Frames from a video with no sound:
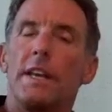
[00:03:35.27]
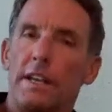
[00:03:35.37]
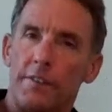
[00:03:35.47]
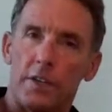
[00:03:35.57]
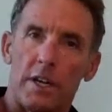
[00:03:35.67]

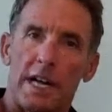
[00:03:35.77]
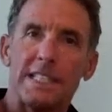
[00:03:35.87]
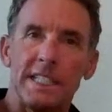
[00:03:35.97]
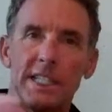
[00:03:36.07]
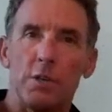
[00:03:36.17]
If you're
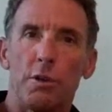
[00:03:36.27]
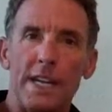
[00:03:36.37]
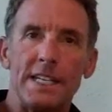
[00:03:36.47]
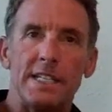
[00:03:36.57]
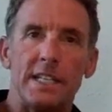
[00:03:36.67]
constantly
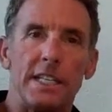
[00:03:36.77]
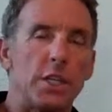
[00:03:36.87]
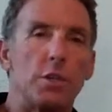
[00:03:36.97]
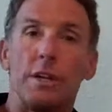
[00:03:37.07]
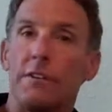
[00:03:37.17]
grazing,
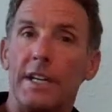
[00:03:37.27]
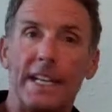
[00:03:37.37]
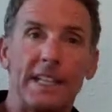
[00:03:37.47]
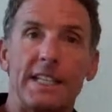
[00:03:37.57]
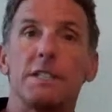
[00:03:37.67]
you never
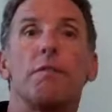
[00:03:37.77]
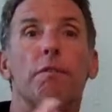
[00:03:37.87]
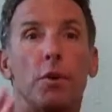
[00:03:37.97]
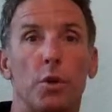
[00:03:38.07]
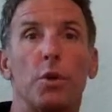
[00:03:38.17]
get this
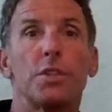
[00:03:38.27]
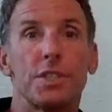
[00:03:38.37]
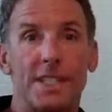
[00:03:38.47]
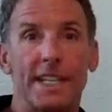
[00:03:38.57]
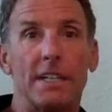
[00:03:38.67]
full
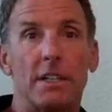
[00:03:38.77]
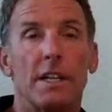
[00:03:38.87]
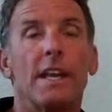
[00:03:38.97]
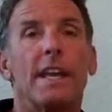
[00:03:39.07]
signal,